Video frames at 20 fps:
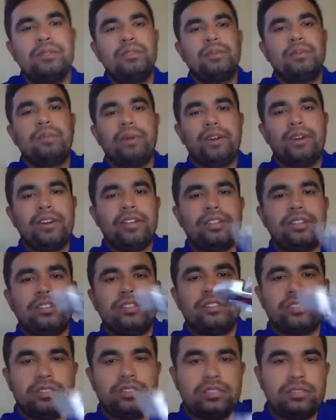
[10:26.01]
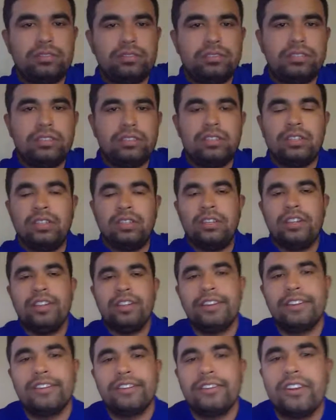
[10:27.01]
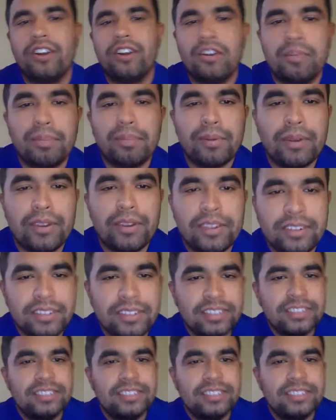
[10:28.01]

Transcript: your putters, golf ball,